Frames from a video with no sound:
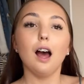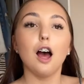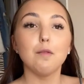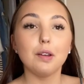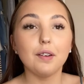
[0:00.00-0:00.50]

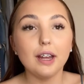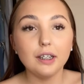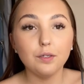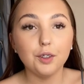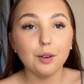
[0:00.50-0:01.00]
if
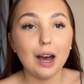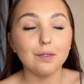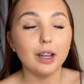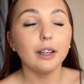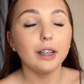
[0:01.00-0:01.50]
any of you
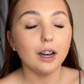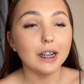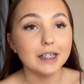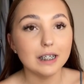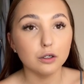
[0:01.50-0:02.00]
have any
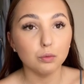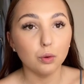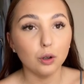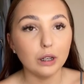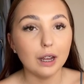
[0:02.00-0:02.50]
ideas of
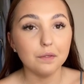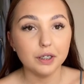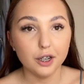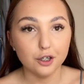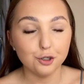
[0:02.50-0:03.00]
what like
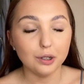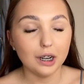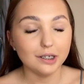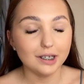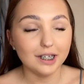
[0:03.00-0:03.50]
videos you would
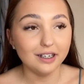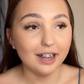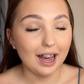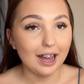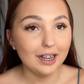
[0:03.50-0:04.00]
like to see
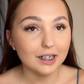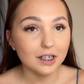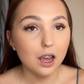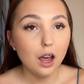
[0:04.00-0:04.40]
next,